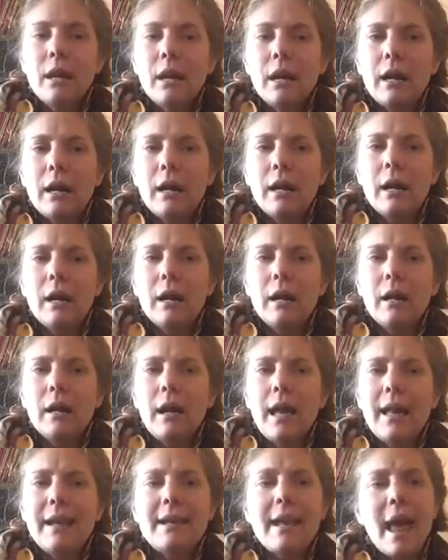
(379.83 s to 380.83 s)

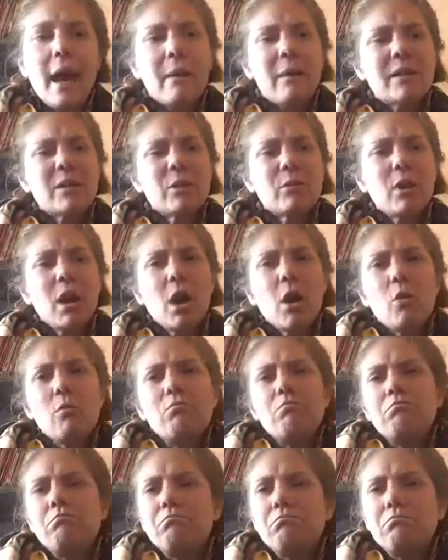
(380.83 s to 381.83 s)
And now I don't know.
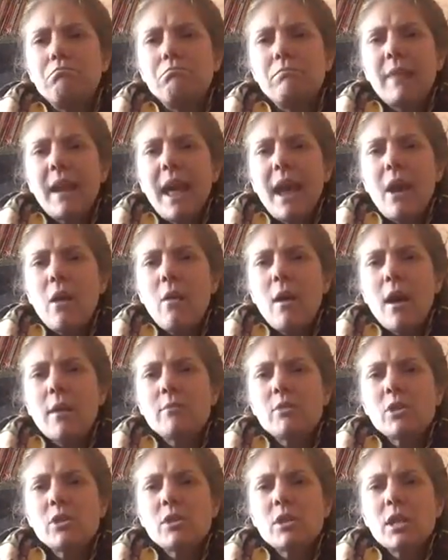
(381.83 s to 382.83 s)
Now
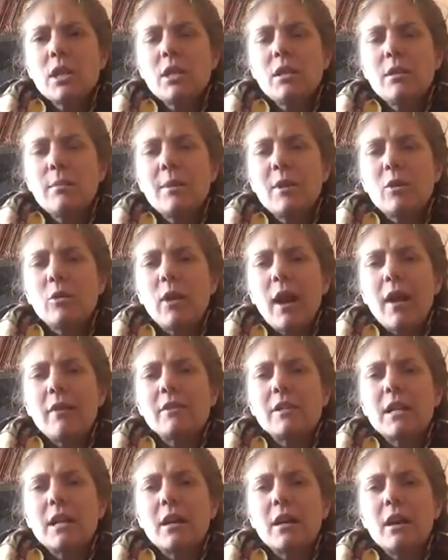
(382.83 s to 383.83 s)
I'm just in the middle
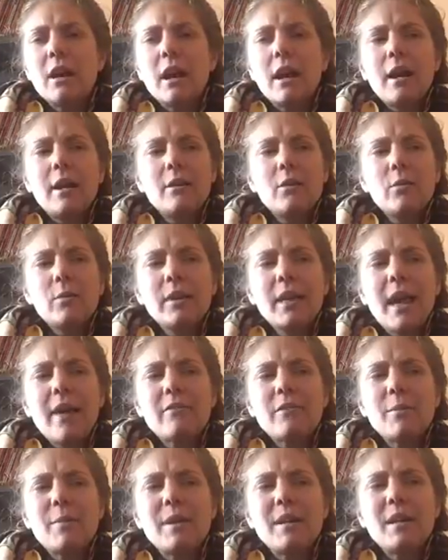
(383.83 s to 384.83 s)
ground here. I don't really
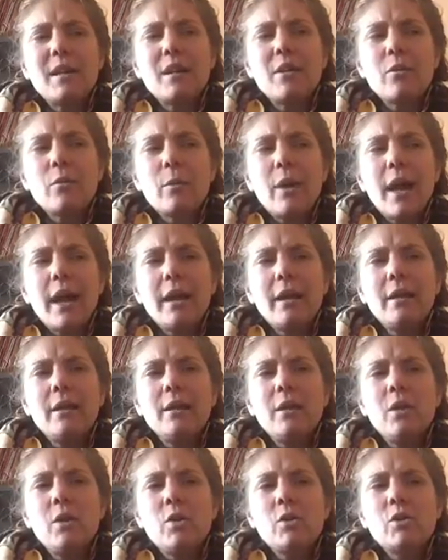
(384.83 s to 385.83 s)
have an opinion either way.
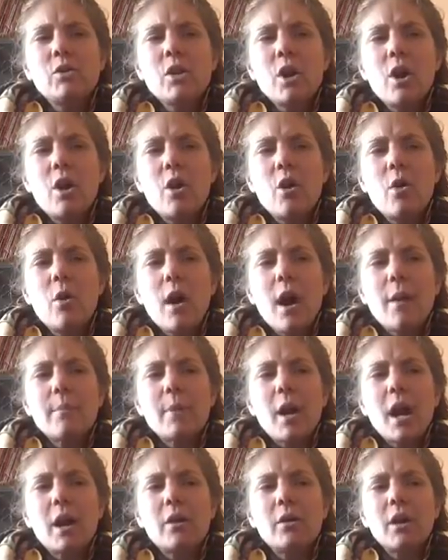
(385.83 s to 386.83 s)
So I'm
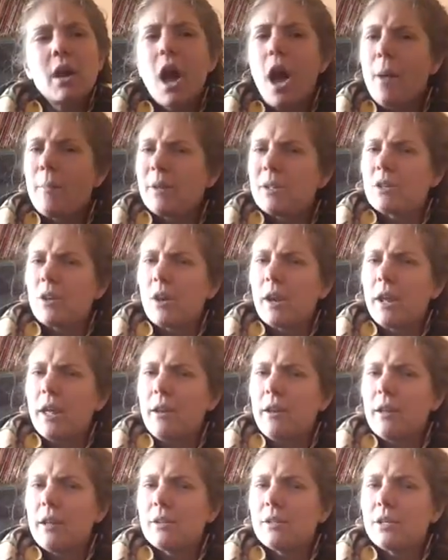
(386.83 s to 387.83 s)
not going to comment on
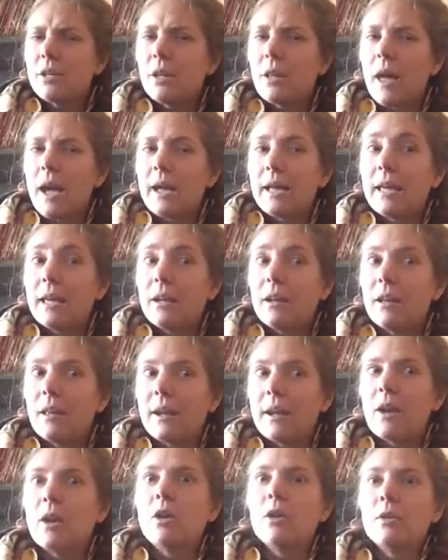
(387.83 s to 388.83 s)
it until I get
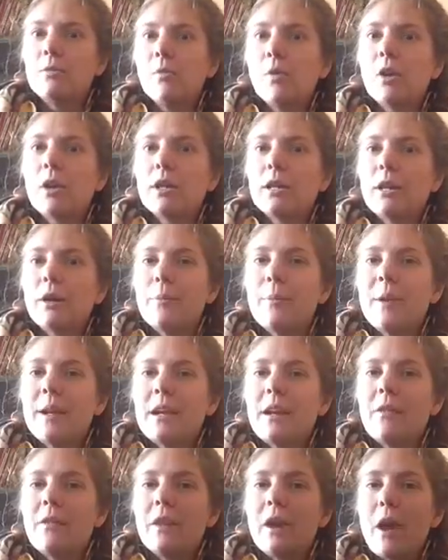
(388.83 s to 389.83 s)
like a more clear
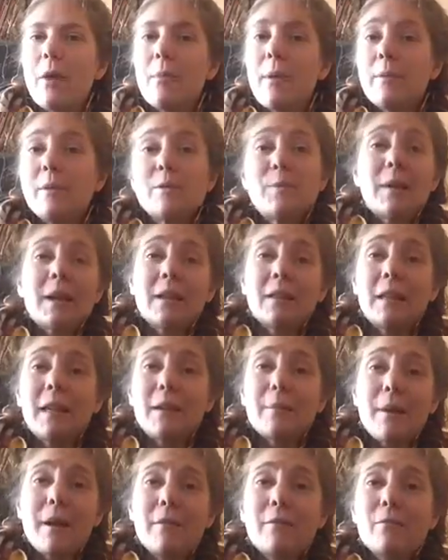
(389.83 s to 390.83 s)
opinion, and then I'll maybe
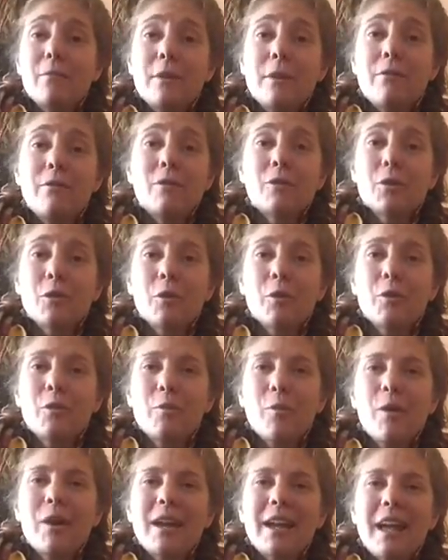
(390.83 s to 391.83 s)
speculate about if it's a girl or a
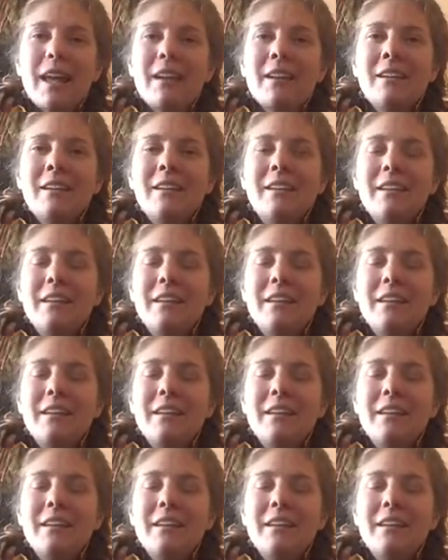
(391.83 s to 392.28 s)
boy again.